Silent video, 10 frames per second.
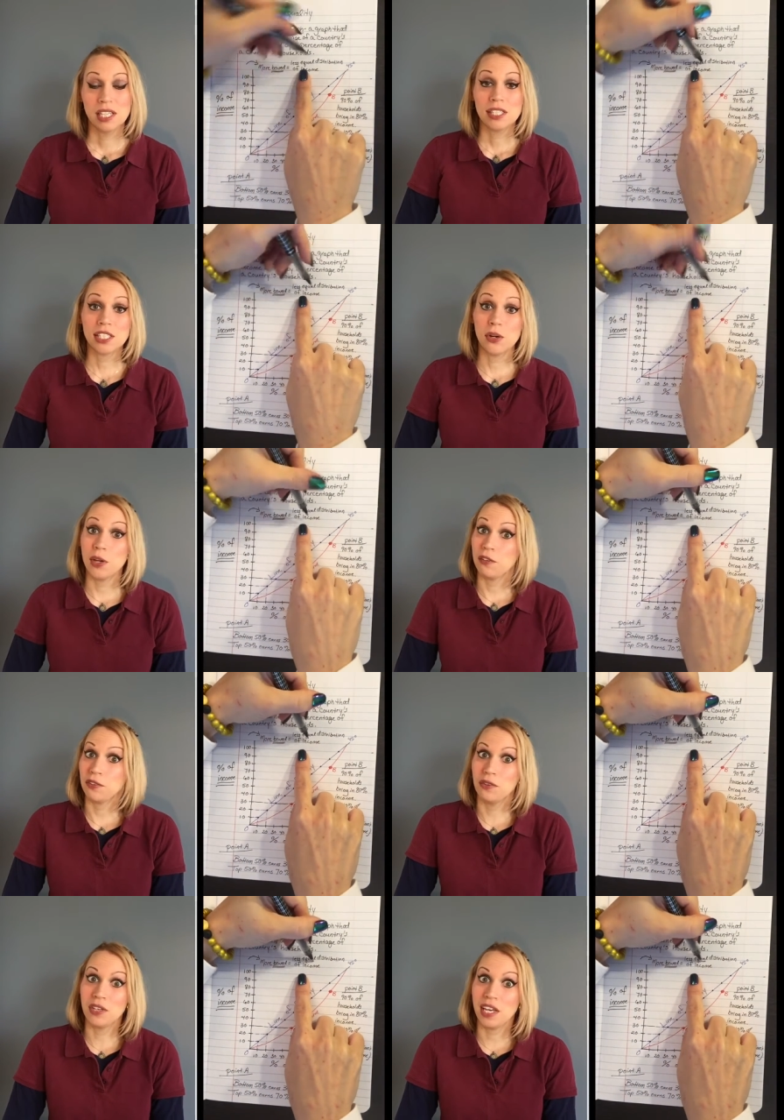So
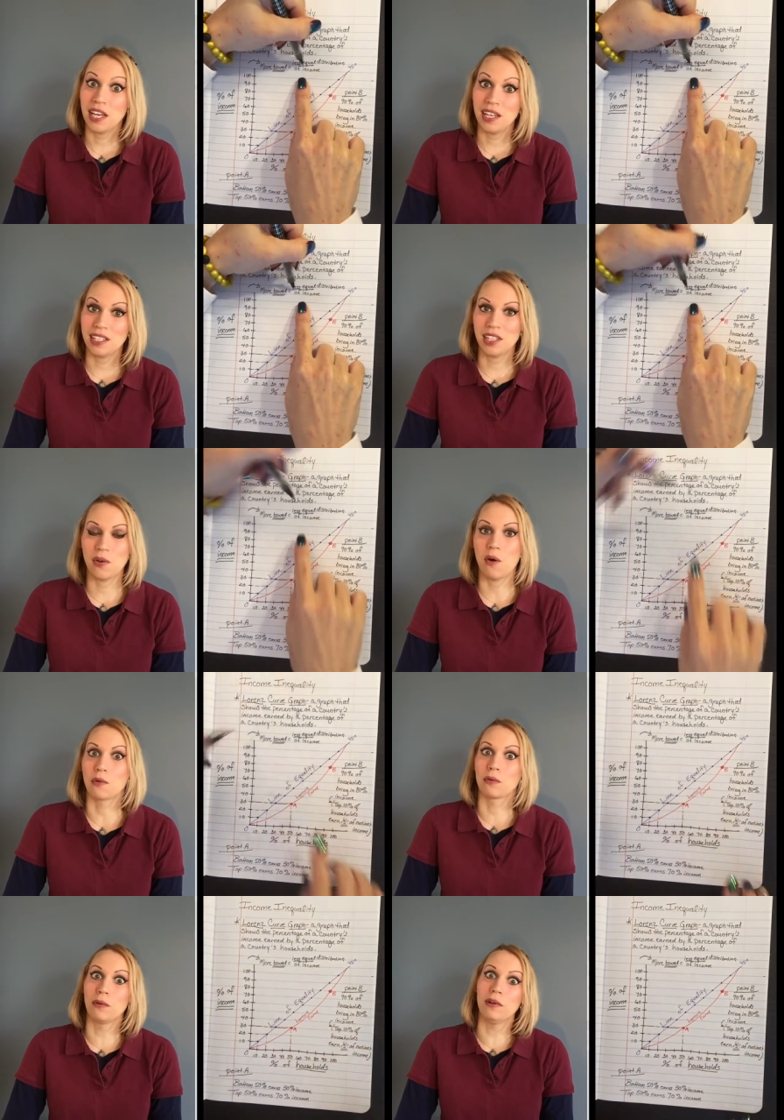if you get, a
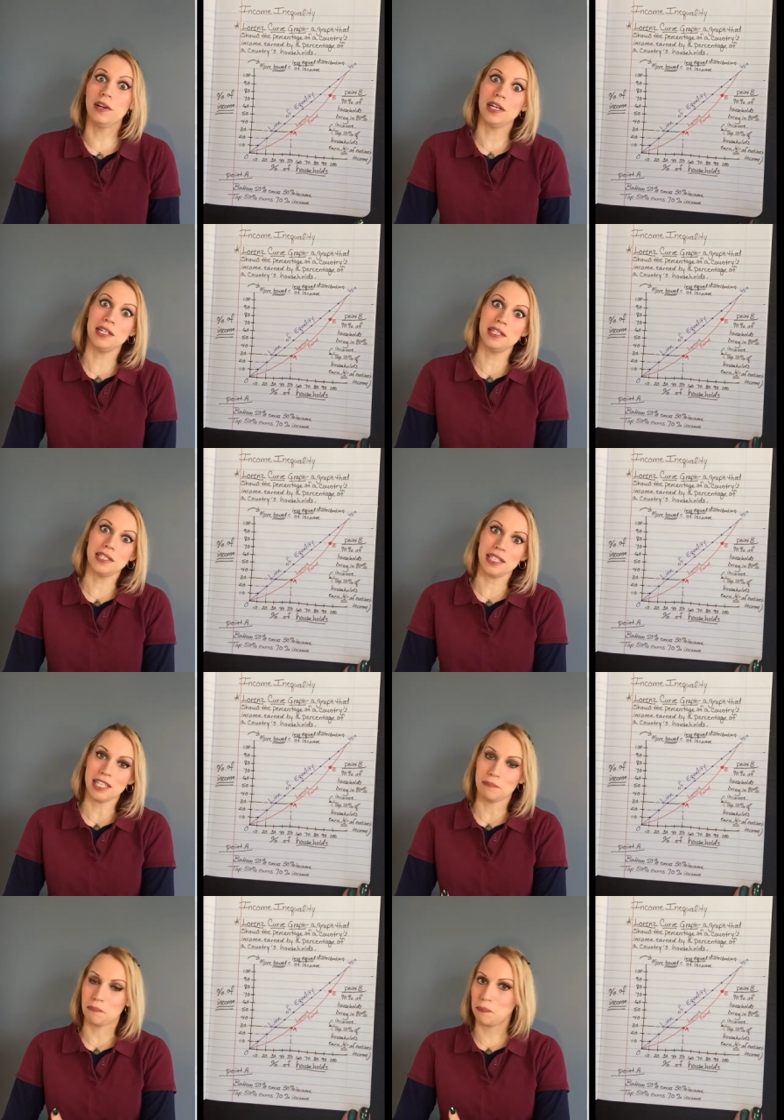
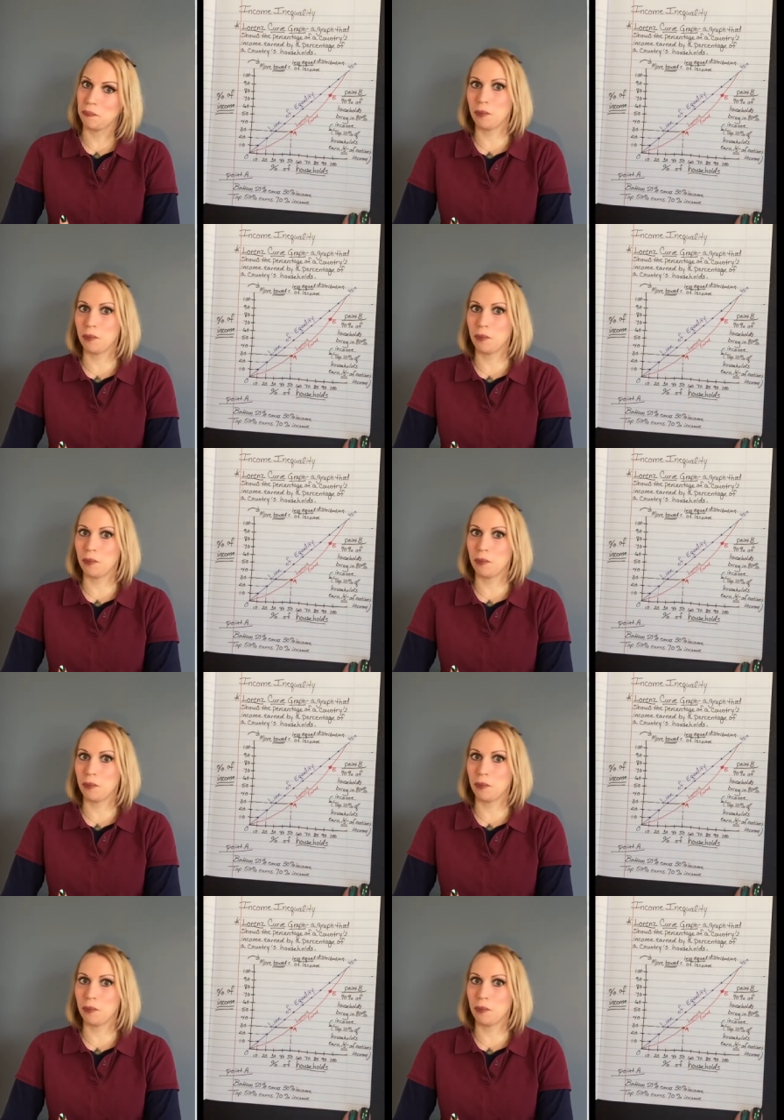really